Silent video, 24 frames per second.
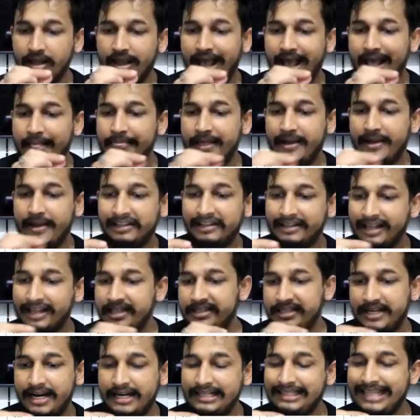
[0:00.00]
and they will
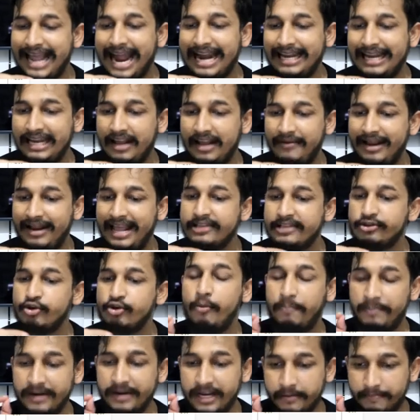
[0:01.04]
consider that level as
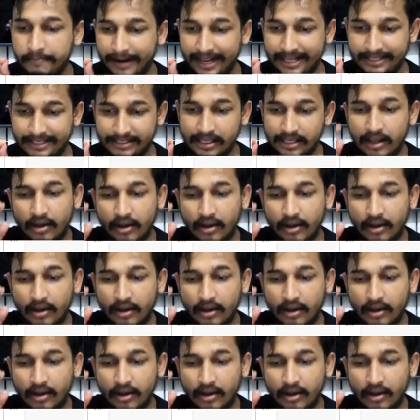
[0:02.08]
opening price.